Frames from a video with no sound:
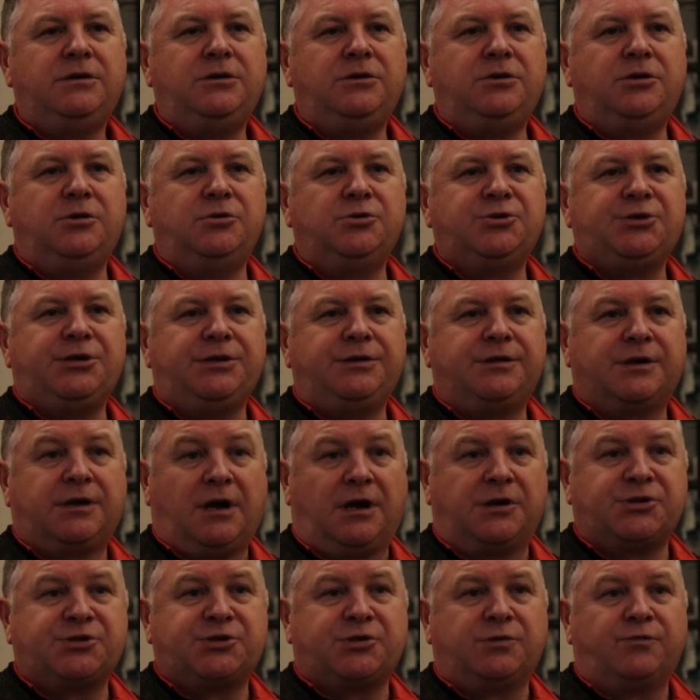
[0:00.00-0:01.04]
using the
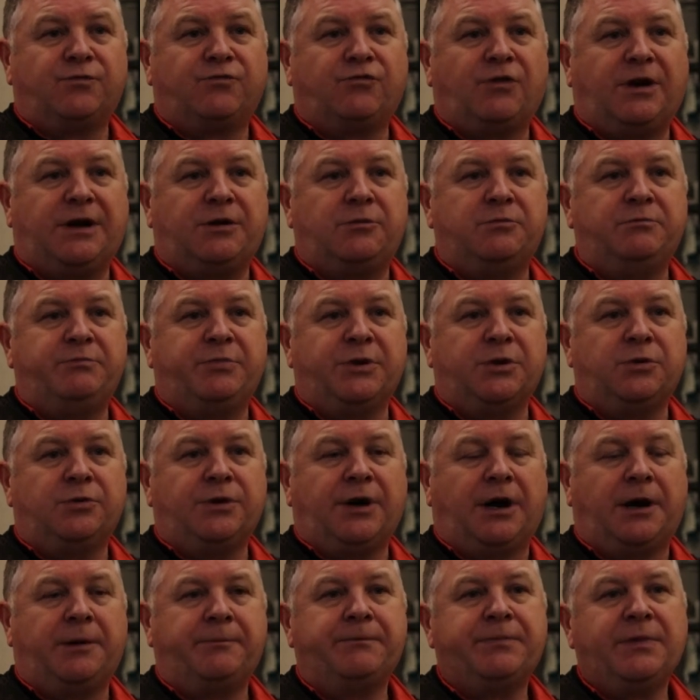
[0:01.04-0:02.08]
custom round
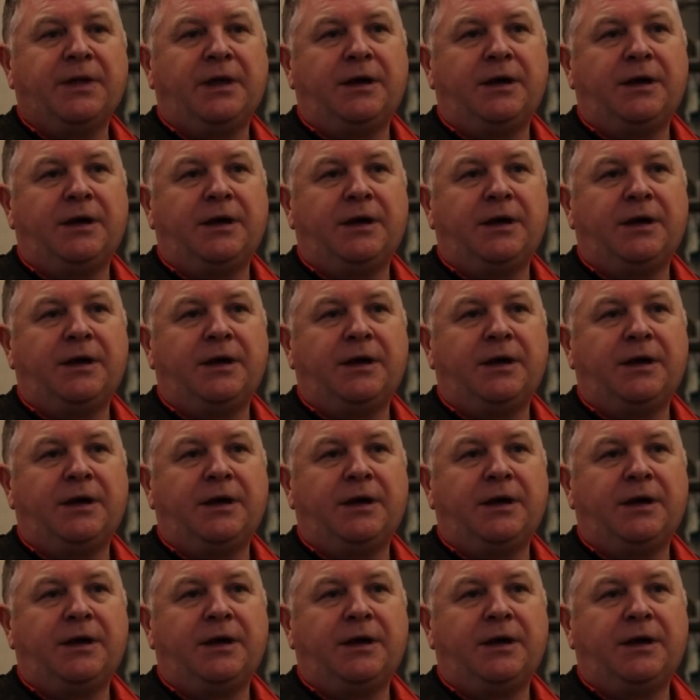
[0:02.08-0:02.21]
builder